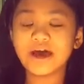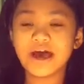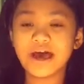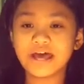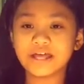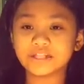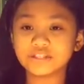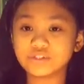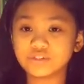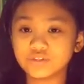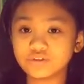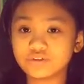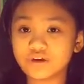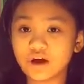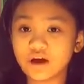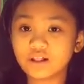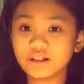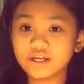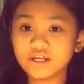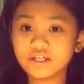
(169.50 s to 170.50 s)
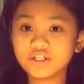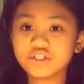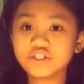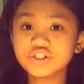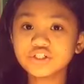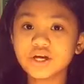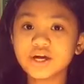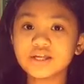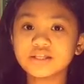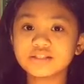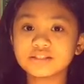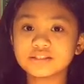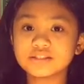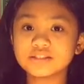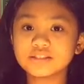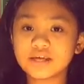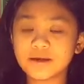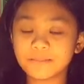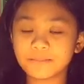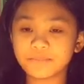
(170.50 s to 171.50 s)
and to knowledge,
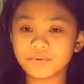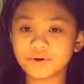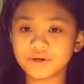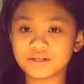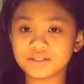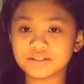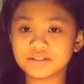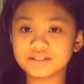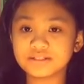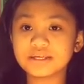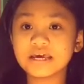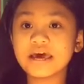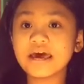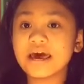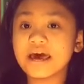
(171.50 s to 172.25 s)
temperance,